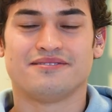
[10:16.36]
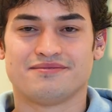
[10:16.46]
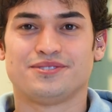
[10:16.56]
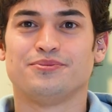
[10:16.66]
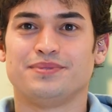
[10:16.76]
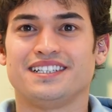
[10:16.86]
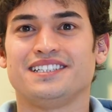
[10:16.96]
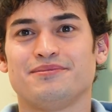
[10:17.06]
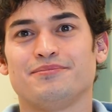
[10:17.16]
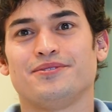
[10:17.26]
super
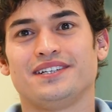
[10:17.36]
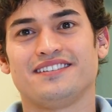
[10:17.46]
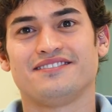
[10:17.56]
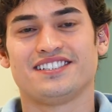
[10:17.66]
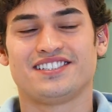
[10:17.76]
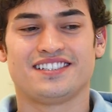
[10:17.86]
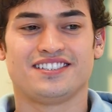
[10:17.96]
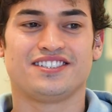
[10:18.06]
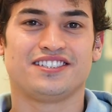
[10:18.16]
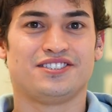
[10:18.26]
nice memory. It was
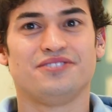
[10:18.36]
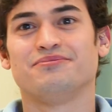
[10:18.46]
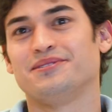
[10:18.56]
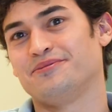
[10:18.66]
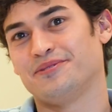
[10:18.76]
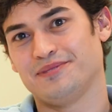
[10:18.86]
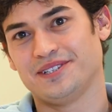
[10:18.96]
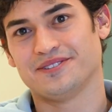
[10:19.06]
such an achievement for me